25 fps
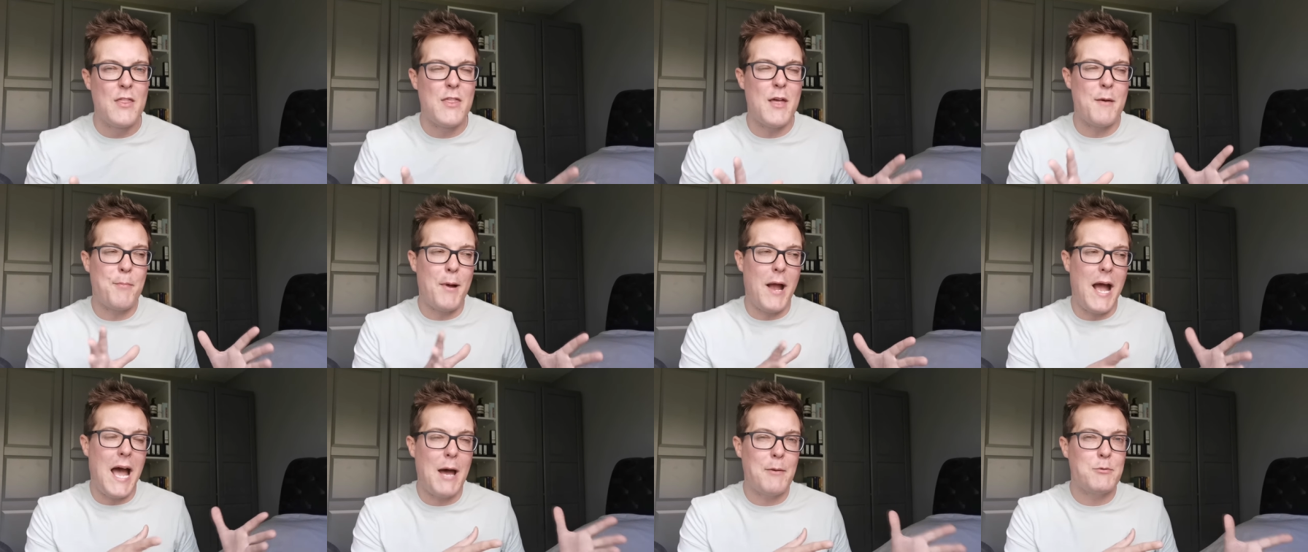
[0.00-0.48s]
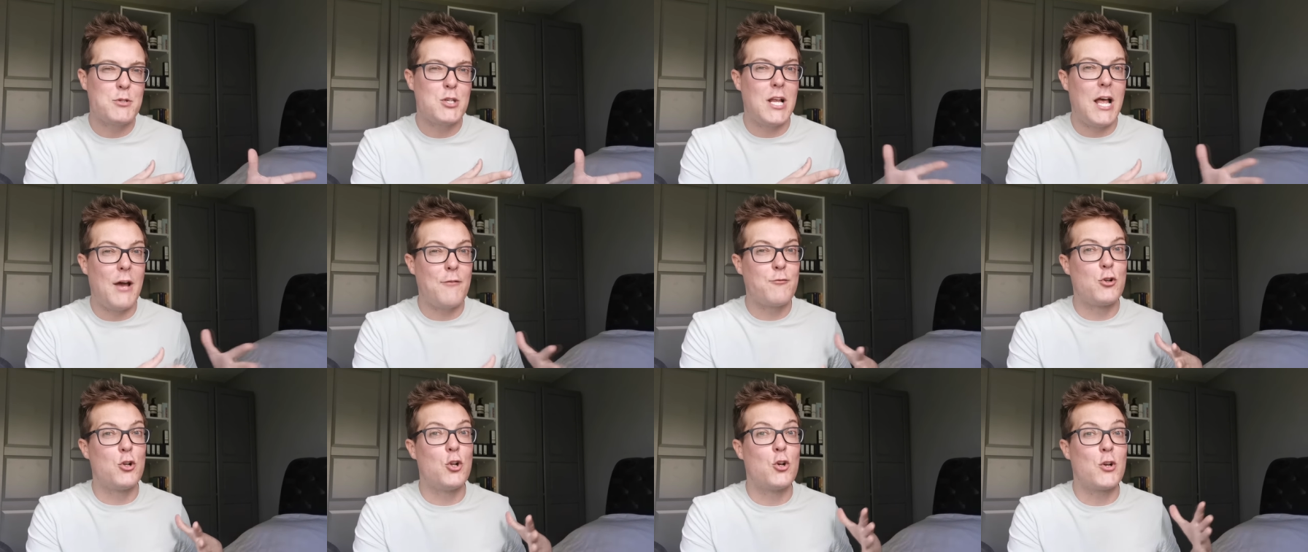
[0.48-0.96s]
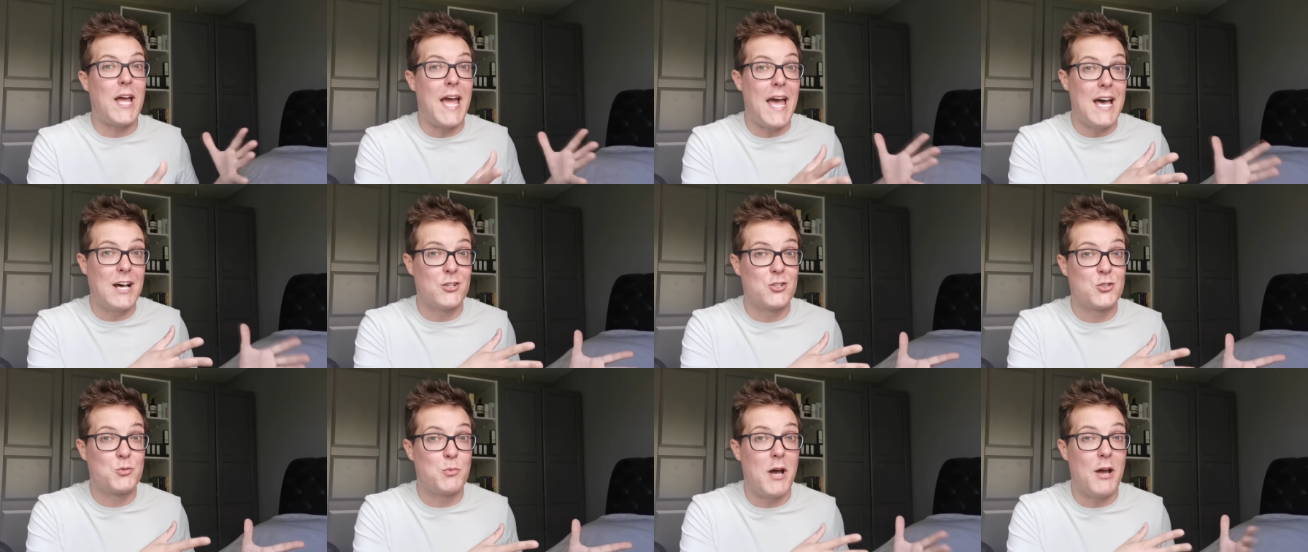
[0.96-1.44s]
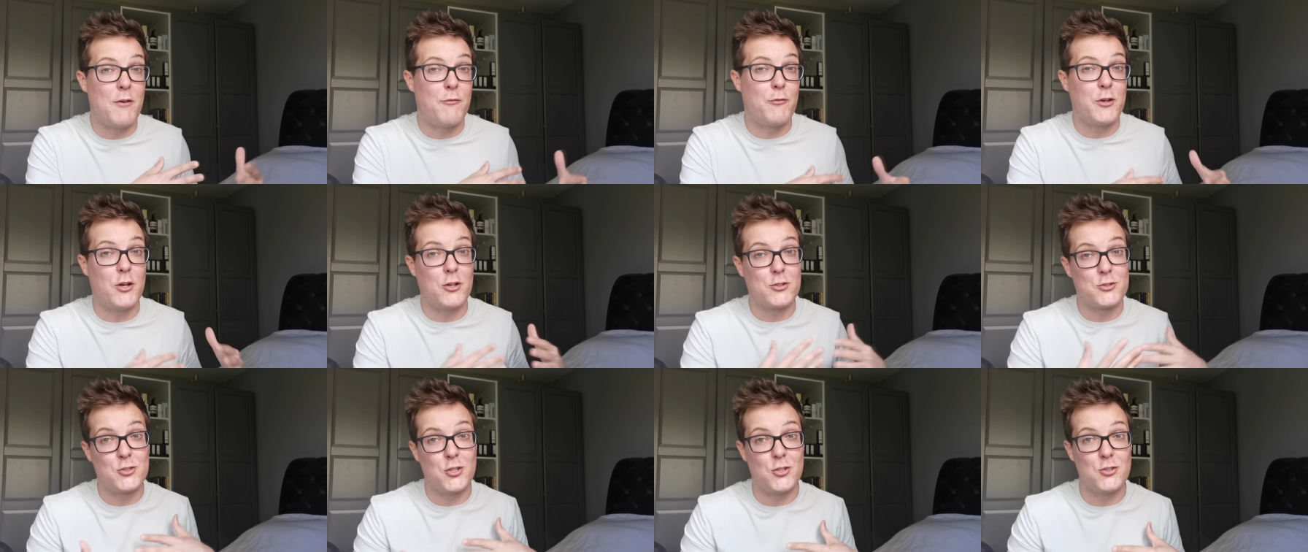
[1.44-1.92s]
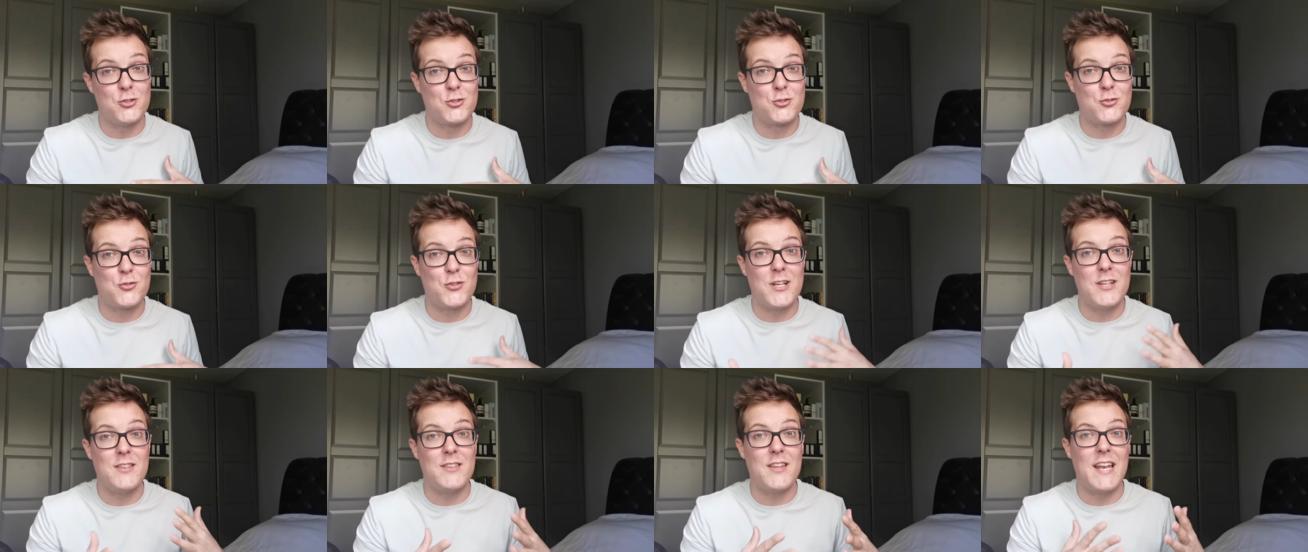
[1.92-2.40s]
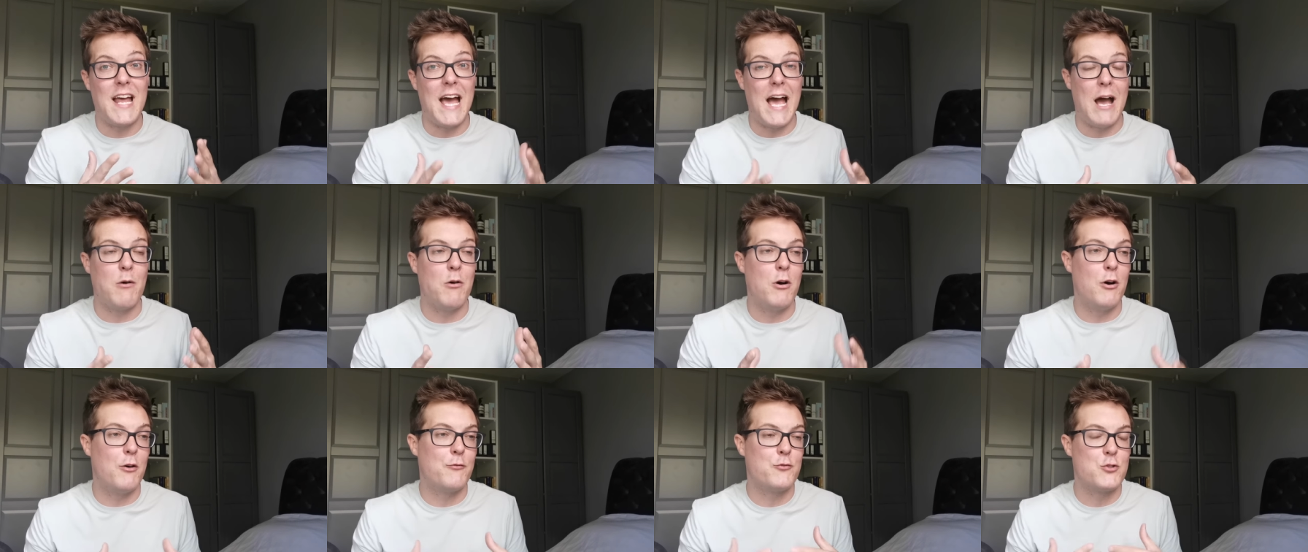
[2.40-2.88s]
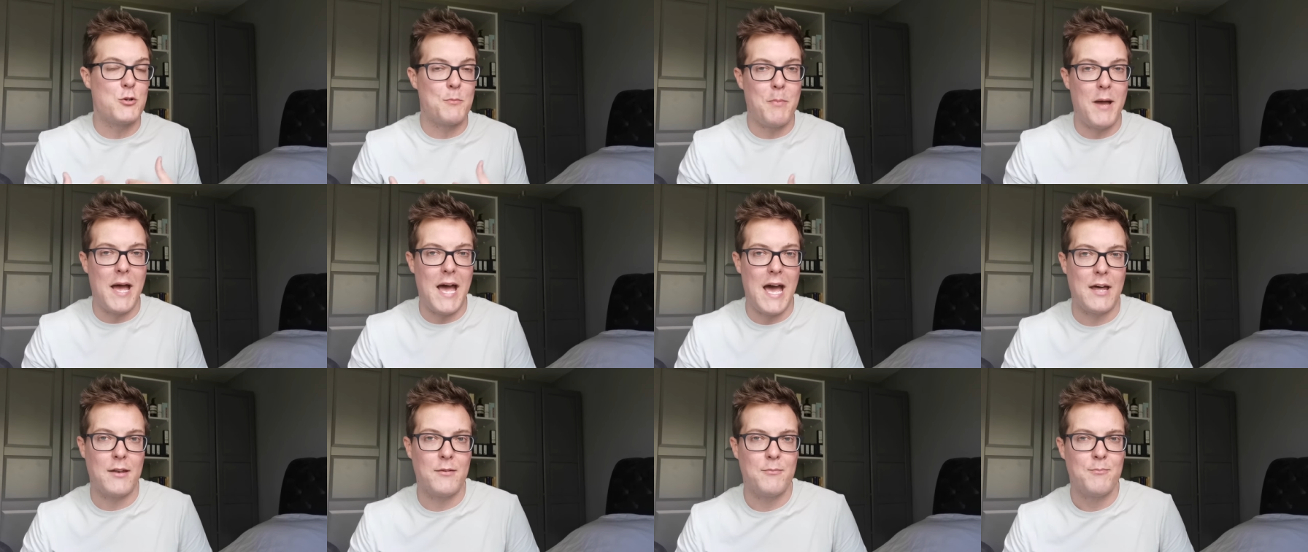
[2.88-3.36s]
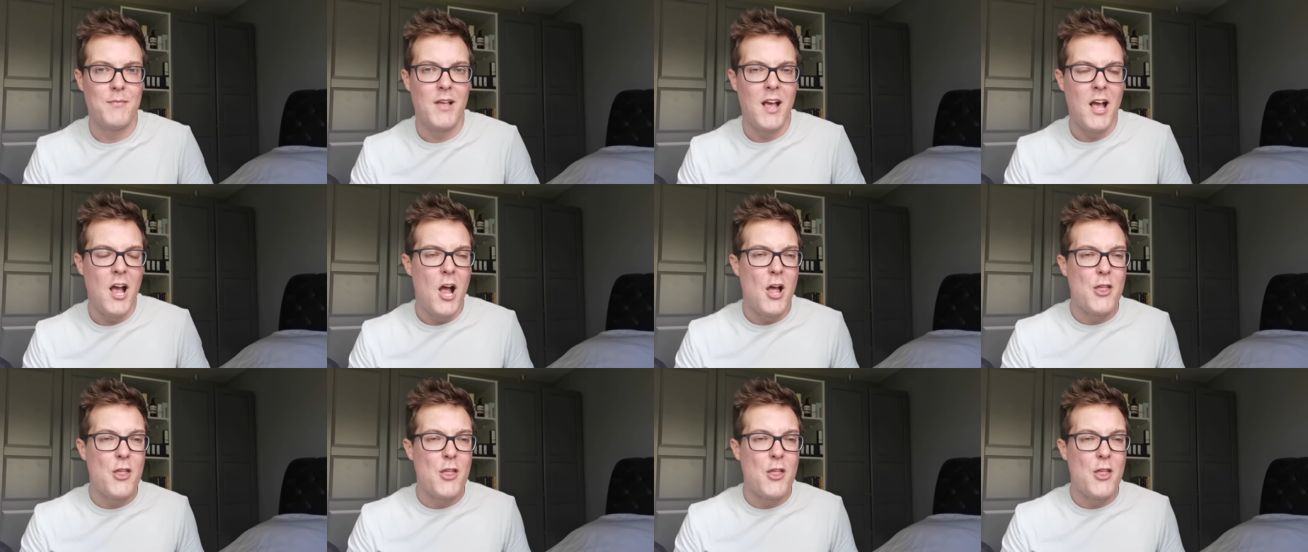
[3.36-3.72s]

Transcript: then perhaps you'll have to look elsewhere for your sunscreen than out of Japan.